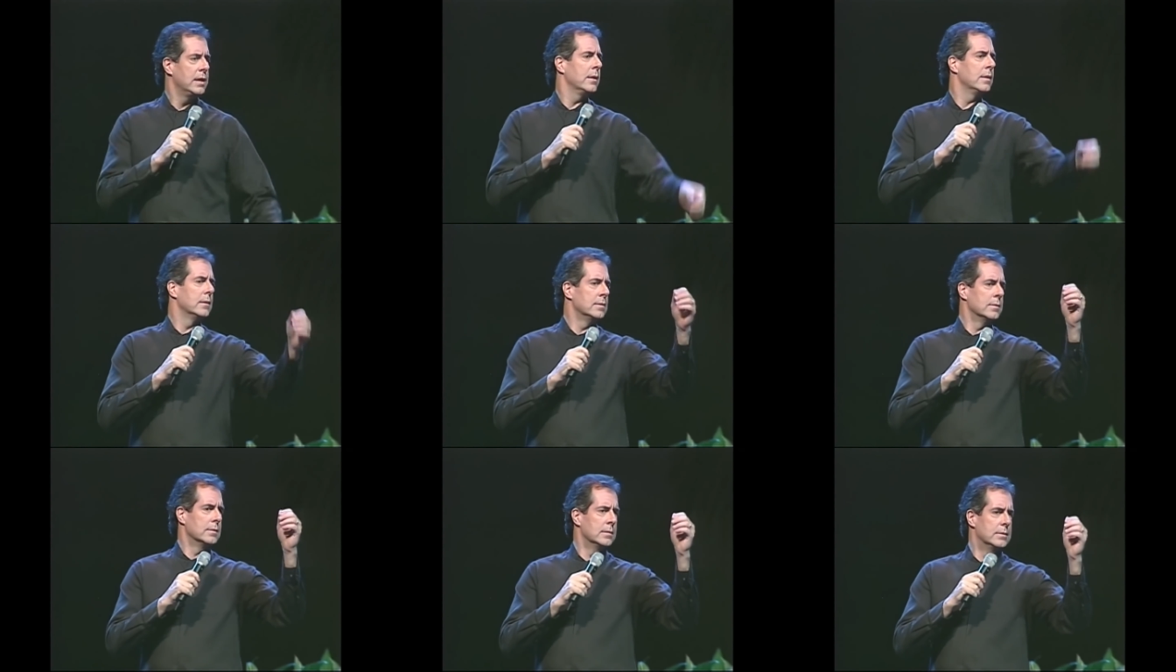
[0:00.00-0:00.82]

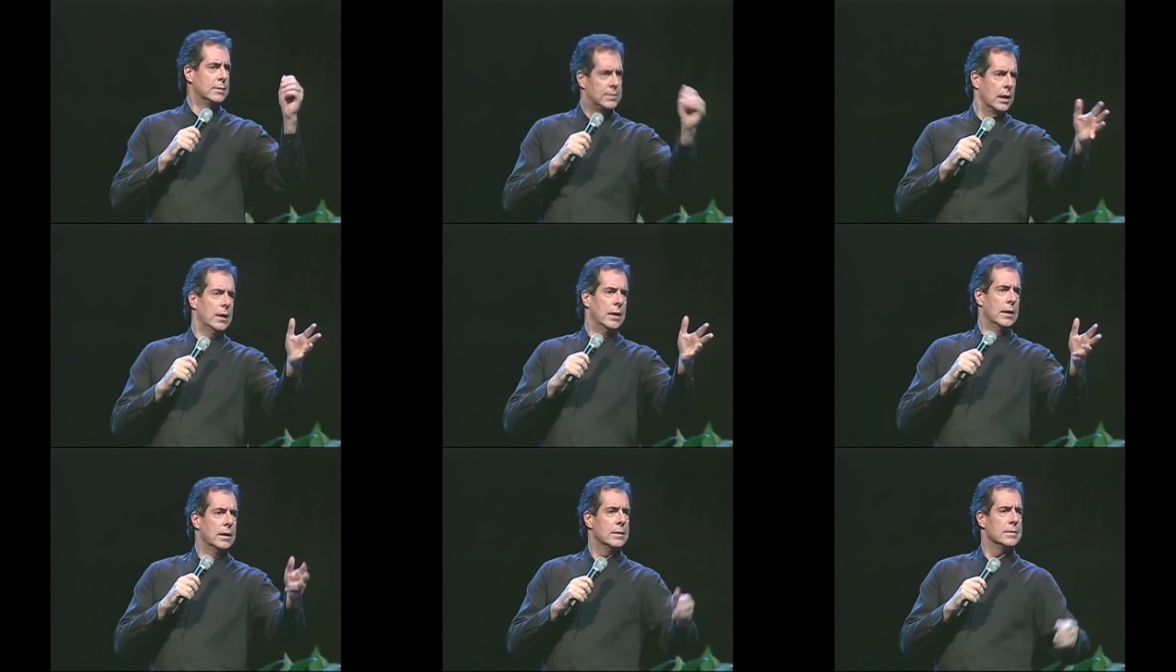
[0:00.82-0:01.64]
Dear
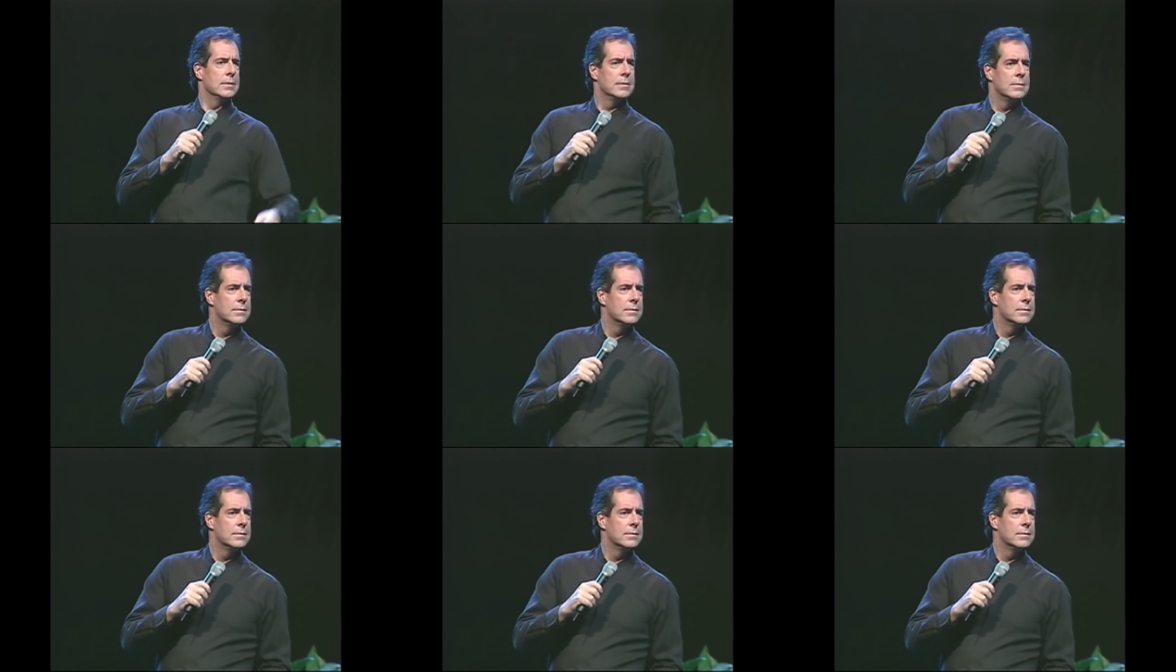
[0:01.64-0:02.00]
God,